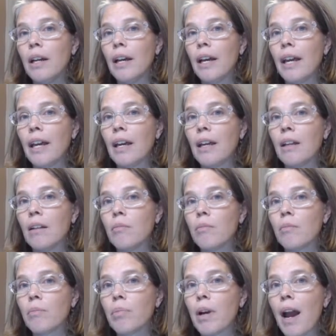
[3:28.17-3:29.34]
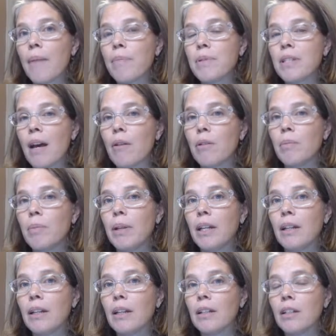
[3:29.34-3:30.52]
And perhaps that would
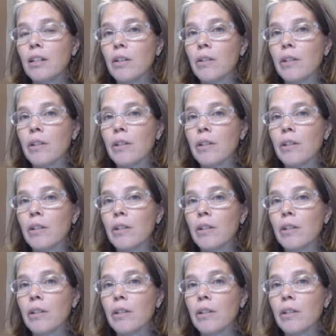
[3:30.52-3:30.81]
be a